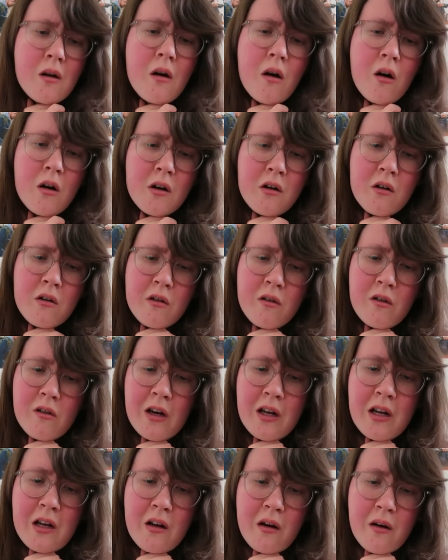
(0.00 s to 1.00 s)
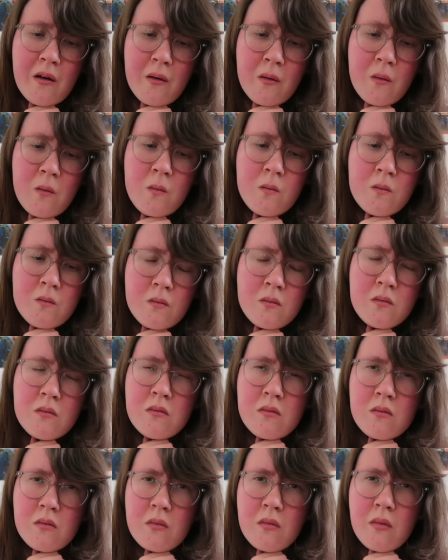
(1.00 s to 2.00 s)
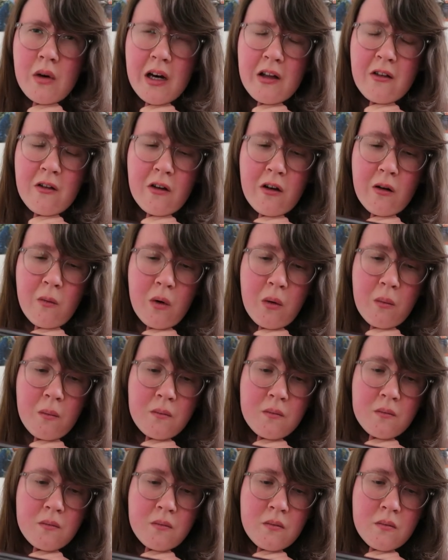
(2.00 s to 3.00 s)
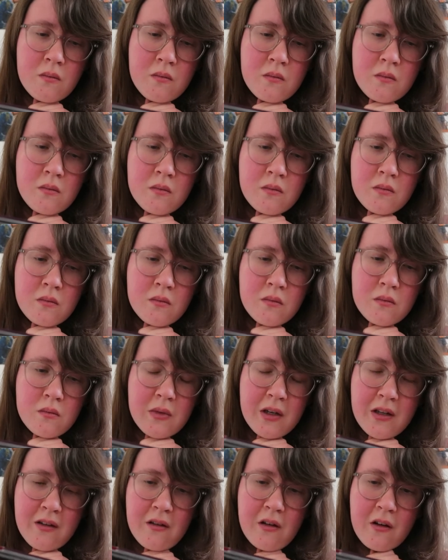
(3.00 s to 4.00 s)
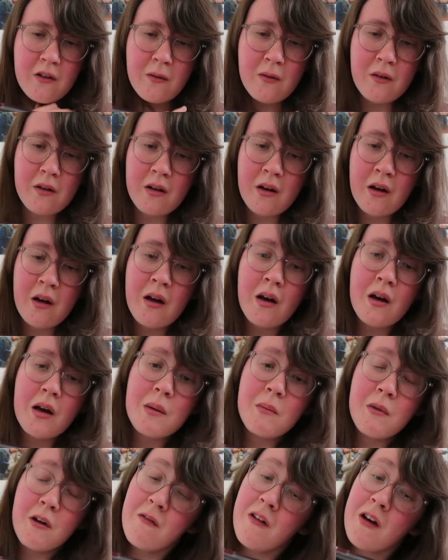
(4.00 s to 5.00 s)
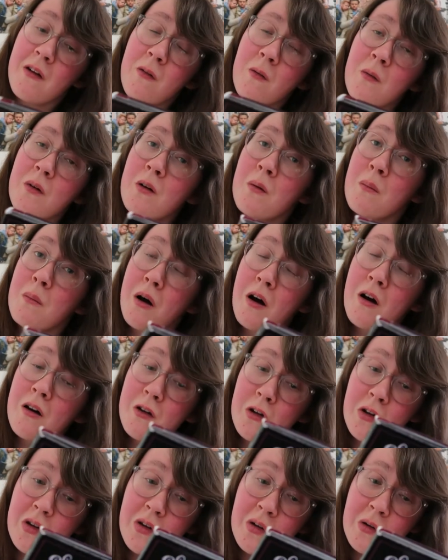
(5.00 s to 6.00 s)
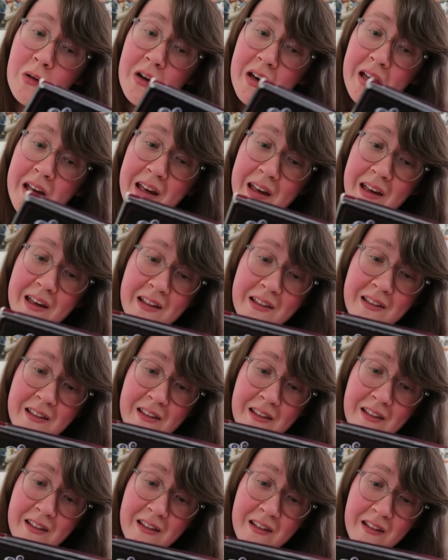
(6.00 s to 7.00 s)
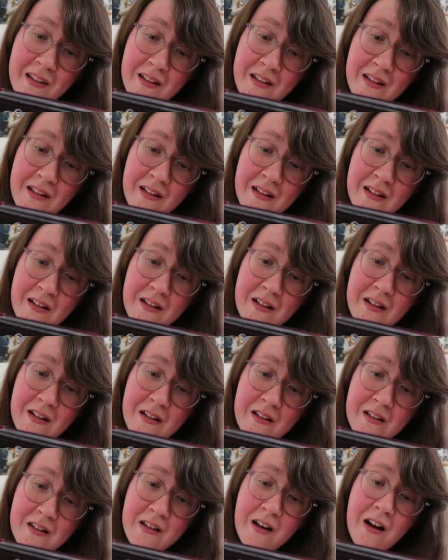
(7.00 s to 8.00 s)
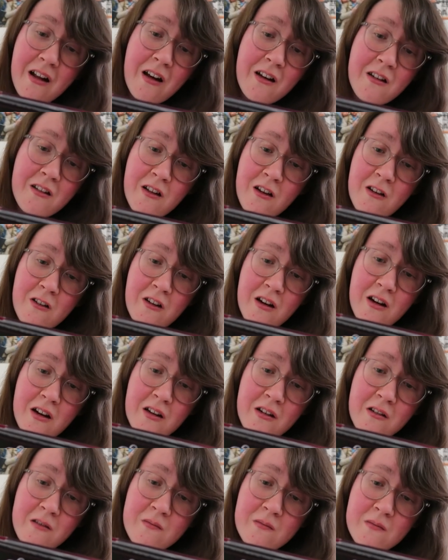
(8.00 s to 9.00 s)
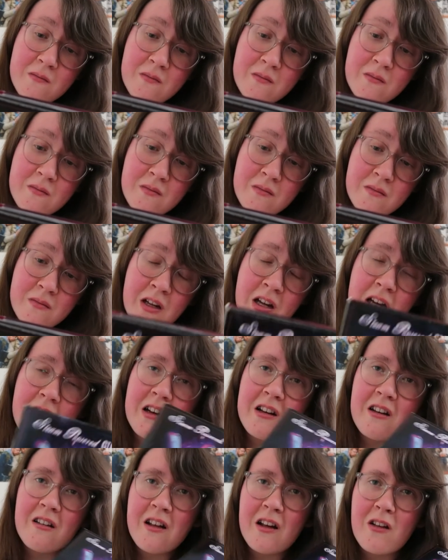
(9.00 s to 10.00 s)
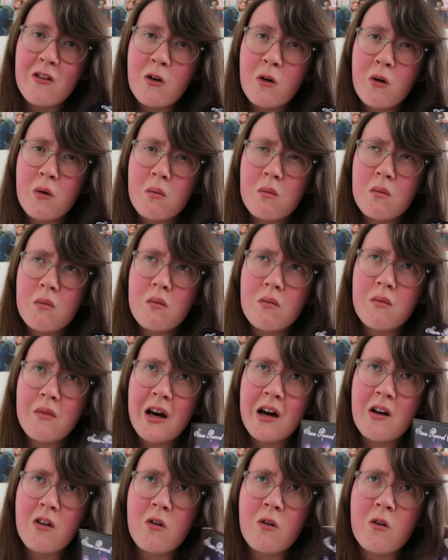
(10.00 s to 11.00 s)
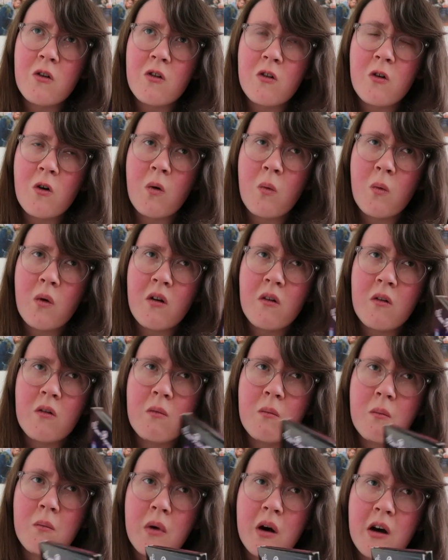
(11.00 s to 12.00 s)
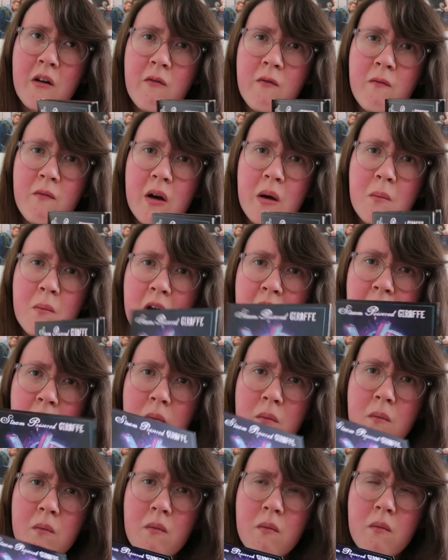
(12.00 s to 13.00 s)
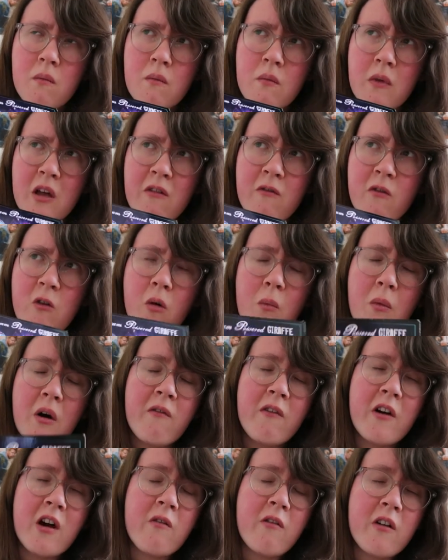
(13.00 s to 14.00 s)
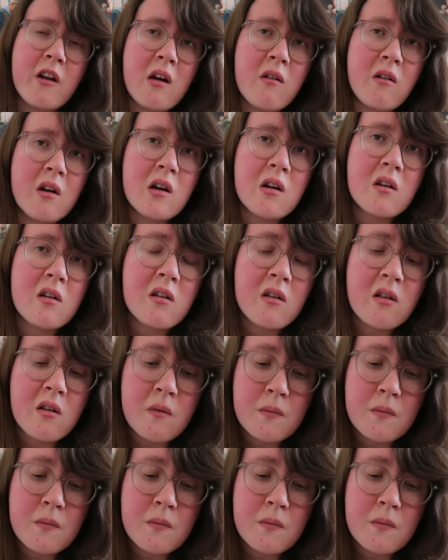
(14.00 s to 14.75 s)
On a Crescendo. That's a good one. That's a nice one. My favourite one on part two is Starlight Starshine. Because that's got that song's got one of my, my if not my favourite lyrics.